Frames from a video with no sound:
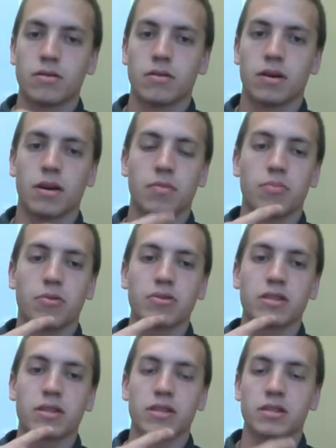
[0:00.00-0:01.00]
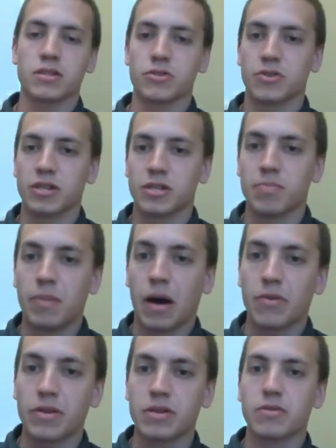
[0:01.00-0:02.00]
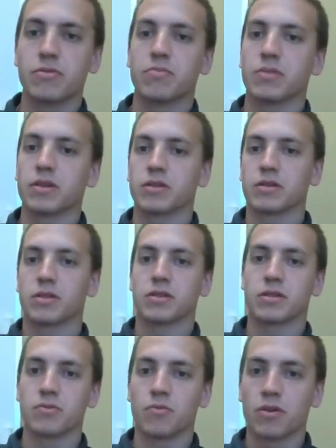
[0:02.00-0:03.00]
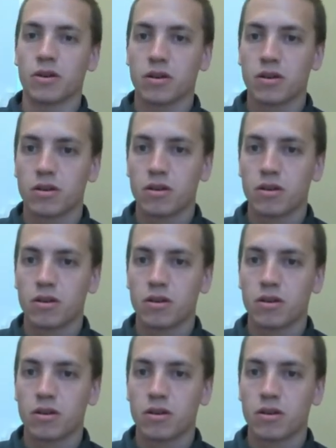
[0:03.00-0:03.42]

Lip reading: of points like this and tries to mouth it to him, but it just doesn't work.